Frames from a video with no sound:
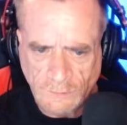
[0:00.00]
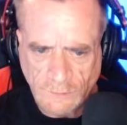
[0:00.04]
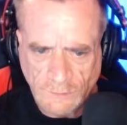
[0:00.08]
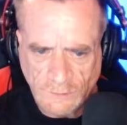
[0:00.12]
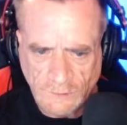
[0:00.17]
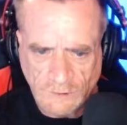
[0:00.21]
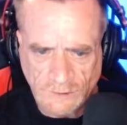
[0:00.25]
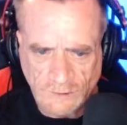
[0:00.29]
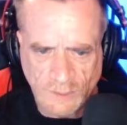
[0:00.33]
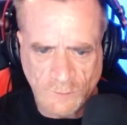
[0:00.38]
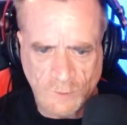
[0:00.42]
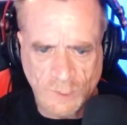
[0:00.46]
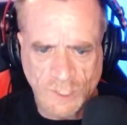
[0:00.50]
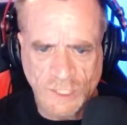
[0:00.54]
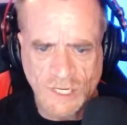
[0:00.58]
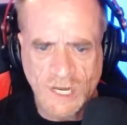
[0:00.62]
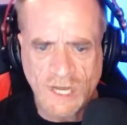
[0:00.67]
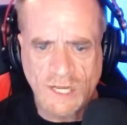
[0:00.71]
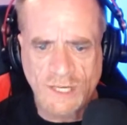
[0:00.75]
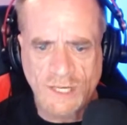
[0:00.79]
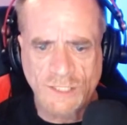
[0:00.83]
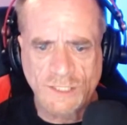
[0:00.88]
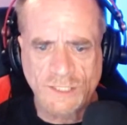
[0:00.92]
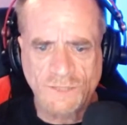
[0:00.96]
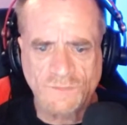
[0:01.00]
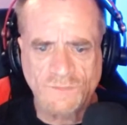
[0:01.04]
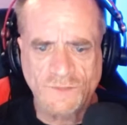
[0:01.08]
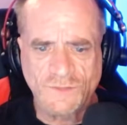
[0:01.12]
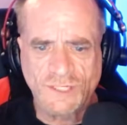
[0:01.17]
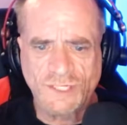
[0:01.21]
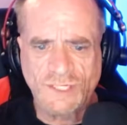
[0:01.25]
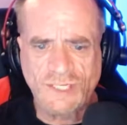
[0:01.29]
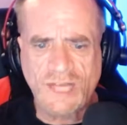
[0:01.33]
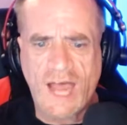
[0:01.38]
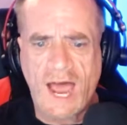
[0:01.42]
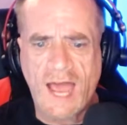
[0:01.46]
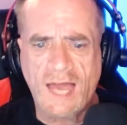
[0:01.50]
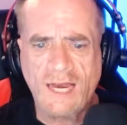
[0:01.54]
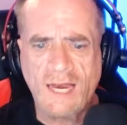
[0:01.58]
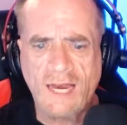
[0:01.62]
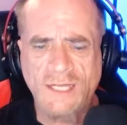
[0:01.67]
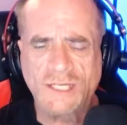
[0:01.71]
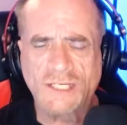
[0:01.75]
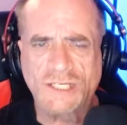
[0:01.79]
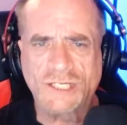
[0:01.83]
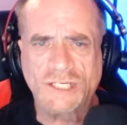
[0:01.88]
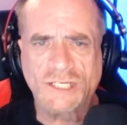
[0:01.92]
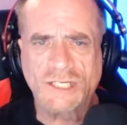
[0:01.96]
There were yells of,
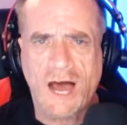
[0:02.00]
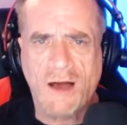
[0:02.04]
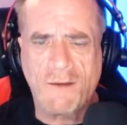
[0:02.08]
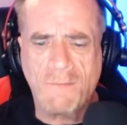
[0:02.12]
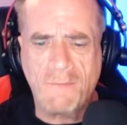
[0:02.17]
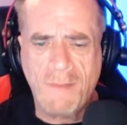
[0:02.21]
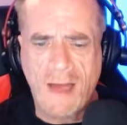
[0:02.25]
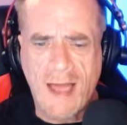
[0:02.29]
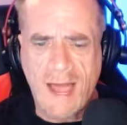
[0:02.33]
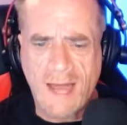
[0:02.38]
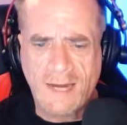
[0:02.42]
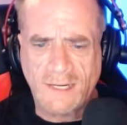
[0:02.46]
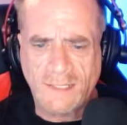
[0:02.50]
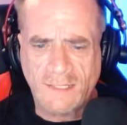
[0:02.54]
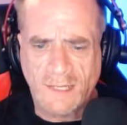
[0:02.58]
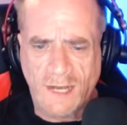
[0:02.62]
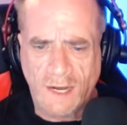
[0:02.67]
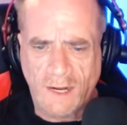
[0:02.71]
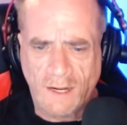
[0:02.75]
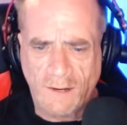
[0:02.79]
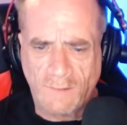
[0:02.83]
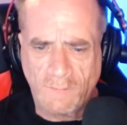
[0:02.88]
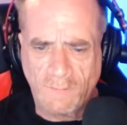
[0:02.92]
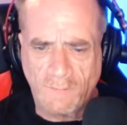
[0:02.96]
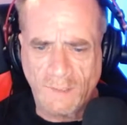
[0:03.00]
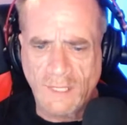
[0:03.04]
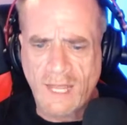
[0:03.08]
"Silence, thou man-cub!